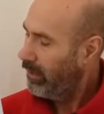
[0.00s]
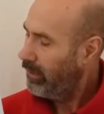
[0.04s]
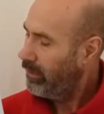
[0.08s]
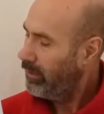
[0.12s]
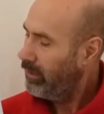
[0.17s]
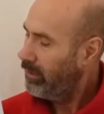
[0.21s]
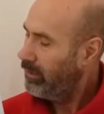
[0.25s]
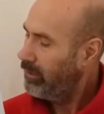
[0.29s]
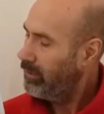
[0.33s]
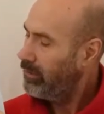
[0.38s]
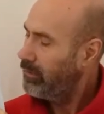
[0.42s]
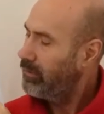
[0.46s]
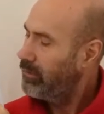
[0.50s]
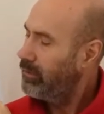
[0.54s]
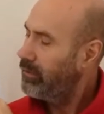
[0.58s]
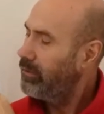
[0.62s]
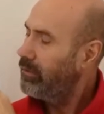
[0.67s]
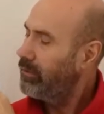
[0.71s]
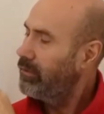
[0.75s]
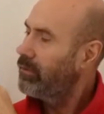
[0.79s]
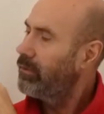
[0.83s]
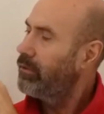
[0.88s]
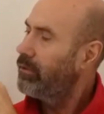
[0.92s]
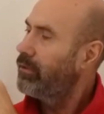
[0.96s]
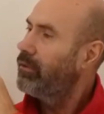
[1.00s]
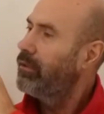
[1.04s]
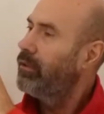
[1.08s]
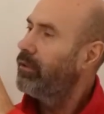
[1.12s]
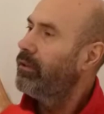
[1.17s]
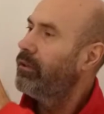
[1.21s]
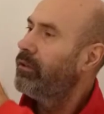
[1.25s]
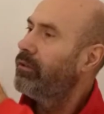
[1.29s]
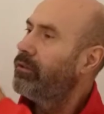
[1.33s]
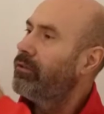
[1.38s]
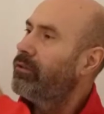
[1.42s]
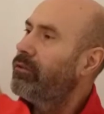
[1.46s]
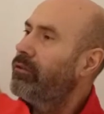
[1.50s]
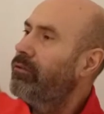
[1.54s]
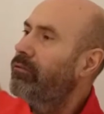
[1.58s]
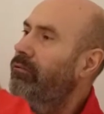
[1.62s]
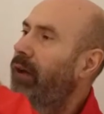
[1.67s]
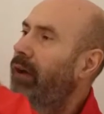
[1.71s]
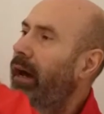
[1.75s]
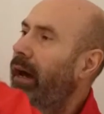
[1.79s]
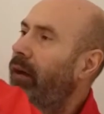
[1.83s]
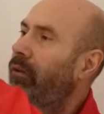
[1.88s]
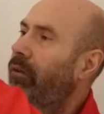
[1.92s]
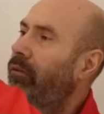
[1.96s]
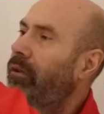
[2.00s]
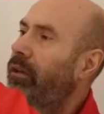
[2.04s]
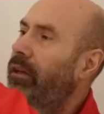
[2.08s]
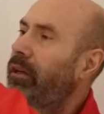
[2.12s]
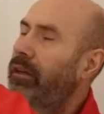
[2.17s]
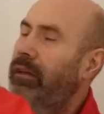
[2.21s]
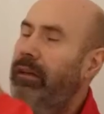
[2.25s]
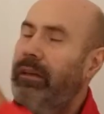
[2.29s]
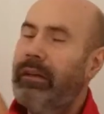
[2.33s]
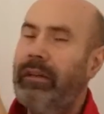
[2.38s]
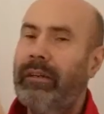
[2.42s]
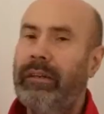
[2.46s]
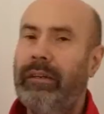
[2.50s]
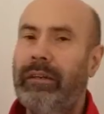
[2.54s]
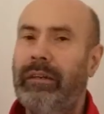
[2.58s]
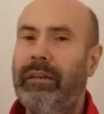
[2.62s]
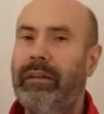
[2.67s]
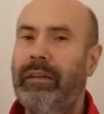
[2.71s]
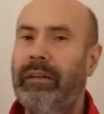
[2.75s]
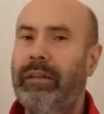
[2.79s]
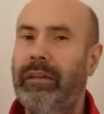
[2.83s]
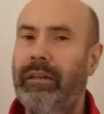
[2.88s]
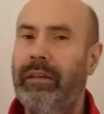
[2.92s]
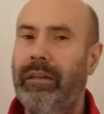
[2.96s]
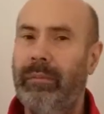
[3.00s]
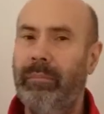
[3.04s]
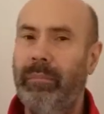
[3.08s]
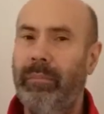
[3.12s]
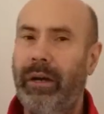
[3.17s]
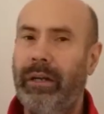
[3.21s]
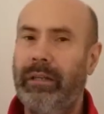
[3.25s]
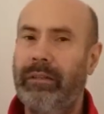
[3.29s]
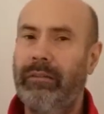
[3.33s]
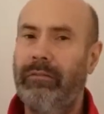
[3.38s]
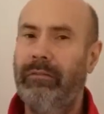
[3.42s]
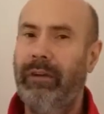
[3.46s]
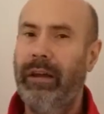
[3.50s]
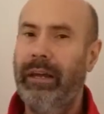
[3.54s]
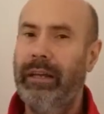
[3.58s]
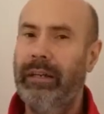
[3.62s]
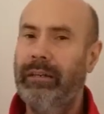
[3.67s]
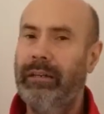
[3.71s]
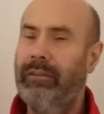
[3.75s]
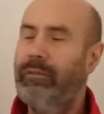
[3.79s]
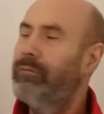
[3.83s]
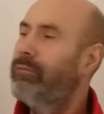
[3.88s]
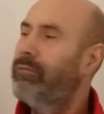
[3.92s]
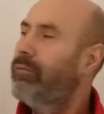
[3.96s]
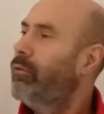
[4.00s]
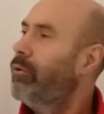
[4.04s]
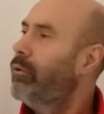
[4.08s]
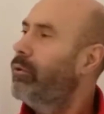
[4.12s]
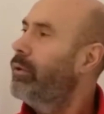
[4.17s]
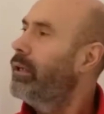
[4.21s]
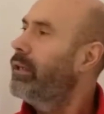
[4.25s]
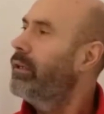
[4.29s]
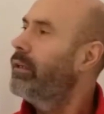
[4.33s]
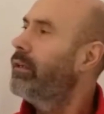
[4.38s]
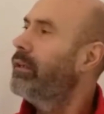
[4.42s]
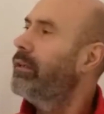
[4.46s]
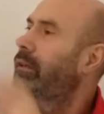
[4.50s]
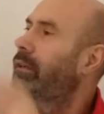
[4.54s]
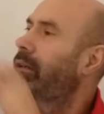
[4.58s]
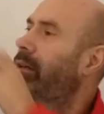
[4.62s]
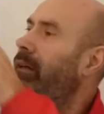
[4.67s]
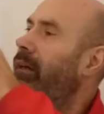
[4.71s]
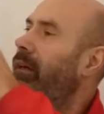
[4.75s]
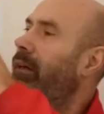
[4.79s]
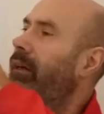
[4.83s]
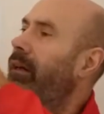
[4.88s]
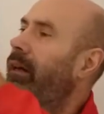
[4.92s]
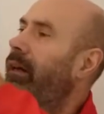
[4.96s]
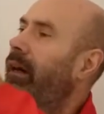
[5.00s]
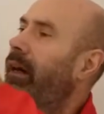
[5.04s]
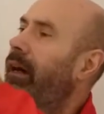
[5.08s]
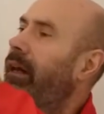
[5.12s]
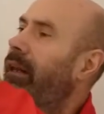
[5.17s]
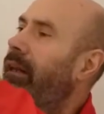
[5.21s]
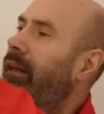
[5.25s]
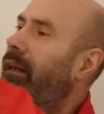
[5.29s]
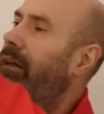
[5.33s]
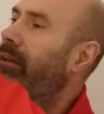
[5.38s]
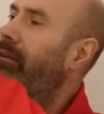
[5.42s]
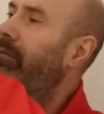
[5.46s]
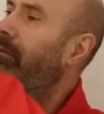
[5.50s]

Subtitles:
and then this is surrounded by cranial fluid, and there's